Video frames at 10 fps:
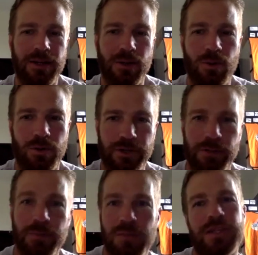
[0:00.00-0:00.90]
or there
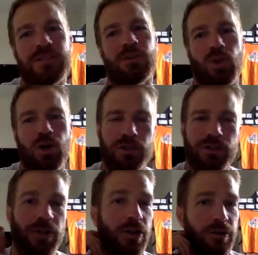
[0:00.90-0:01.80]
may be some
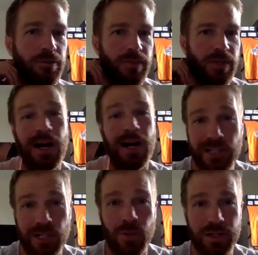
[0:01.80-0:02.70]
long-term
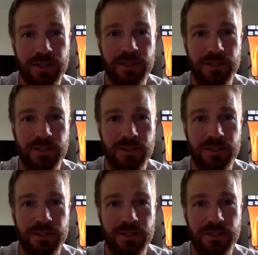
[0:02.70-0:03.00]
consequences